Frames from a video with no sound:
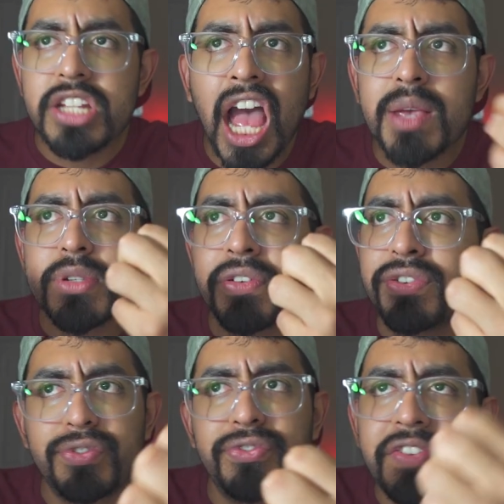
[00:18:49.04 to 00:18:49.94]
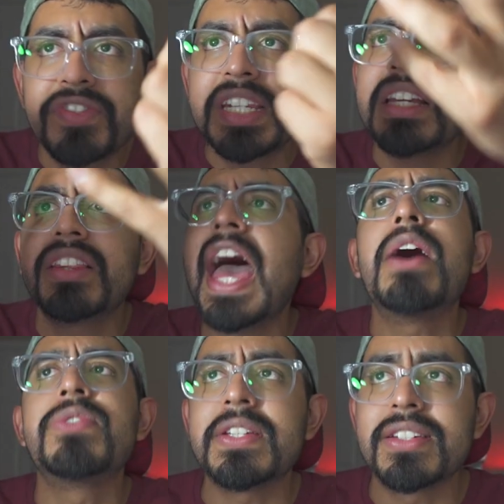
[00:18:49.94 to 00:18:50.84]
times
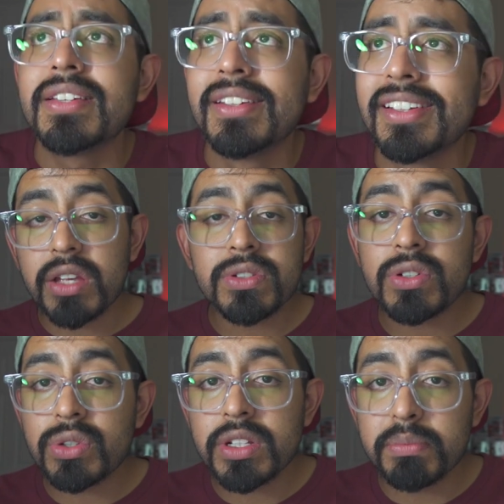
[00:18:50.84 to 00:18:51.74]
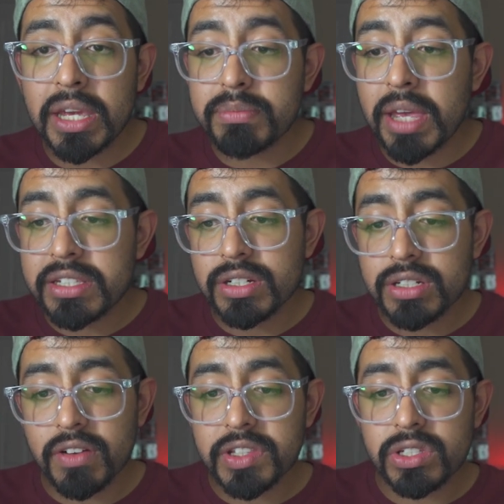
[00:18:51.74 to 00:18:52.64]
15,000. I also enjoyed the main
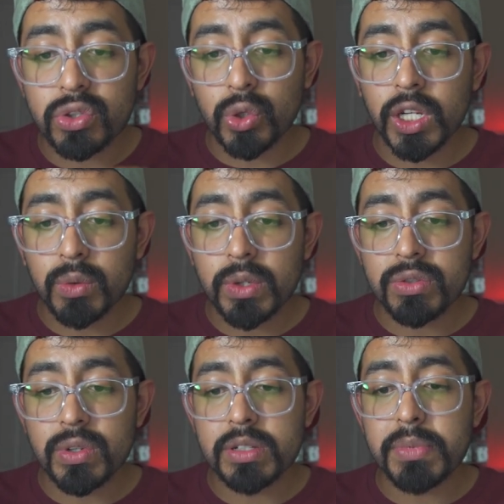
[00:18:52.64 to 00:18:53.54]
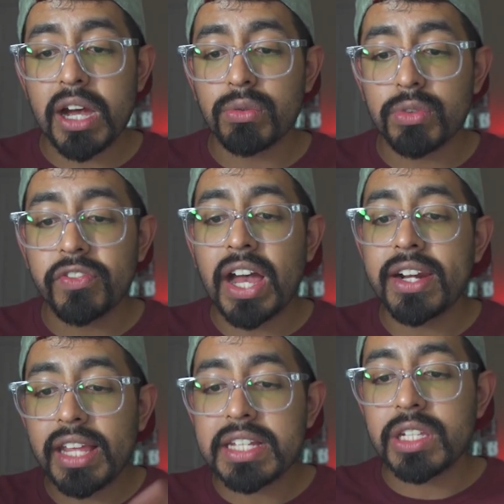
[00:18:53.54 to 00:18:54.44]
message of the story, which was about
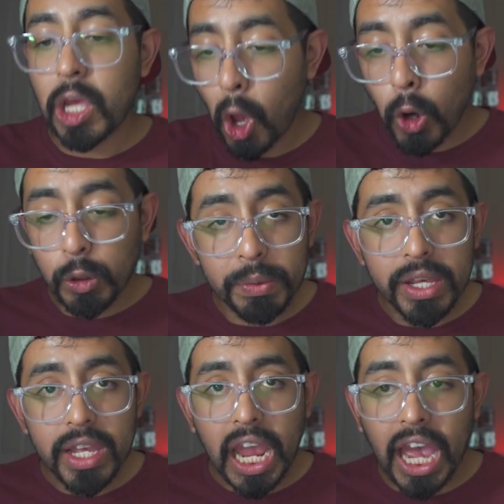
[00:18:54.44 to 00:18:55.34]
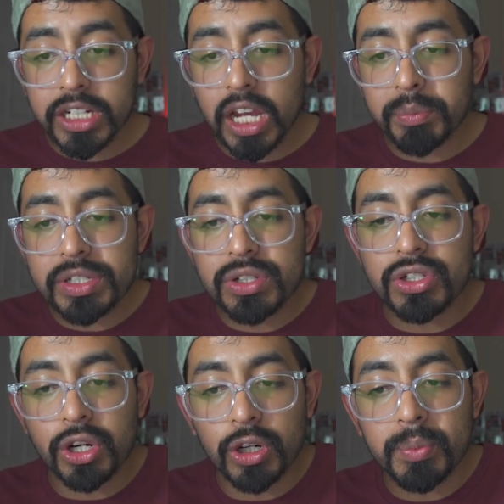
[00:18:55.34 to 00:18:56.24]
revitalizing hope and coming to
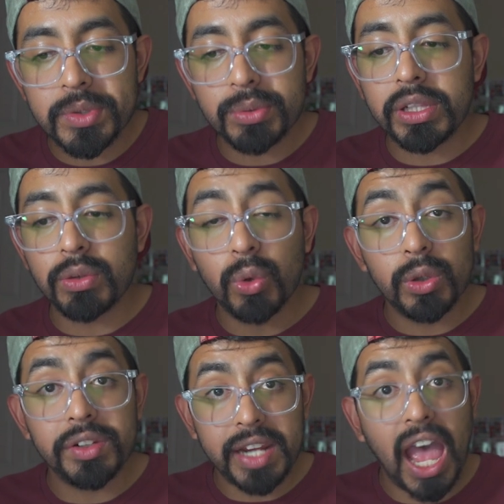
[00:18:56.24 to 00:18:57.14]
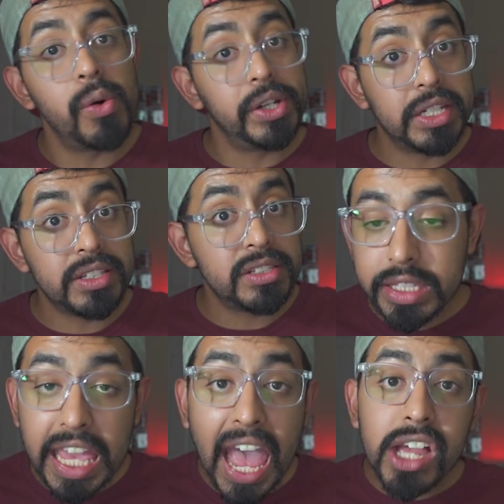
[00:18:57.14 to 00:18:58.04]
terms with the world and how it is.
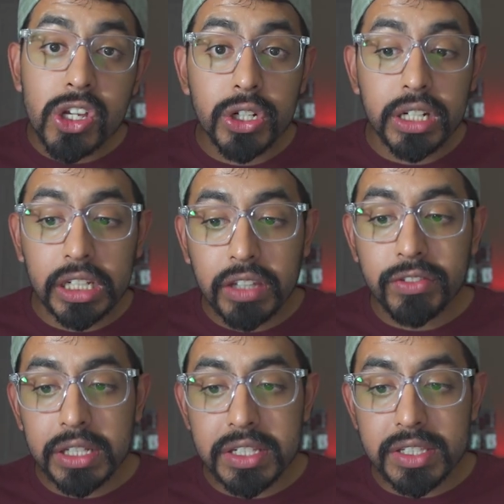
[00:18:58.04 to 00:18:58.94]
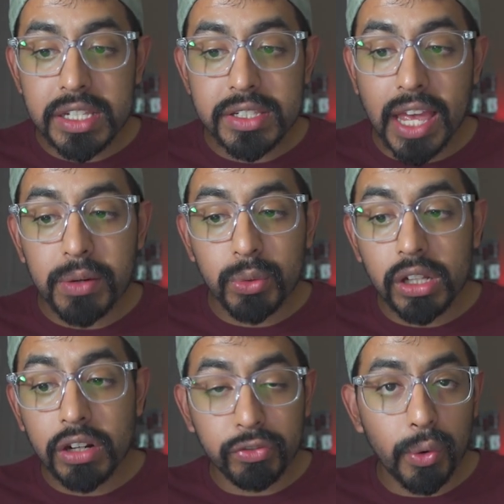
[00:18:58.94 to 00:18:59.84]
Yeah, good and evil exist and
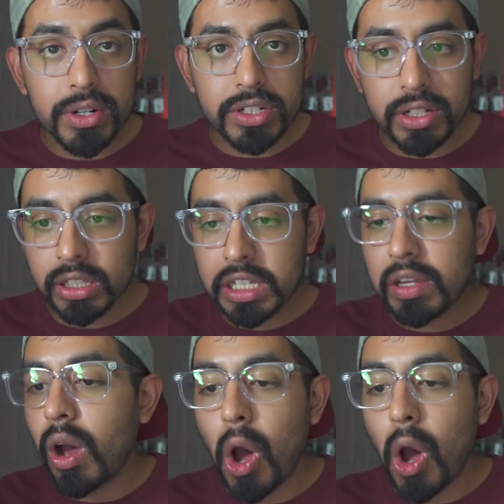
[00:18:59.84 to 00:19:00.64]
will unfortunately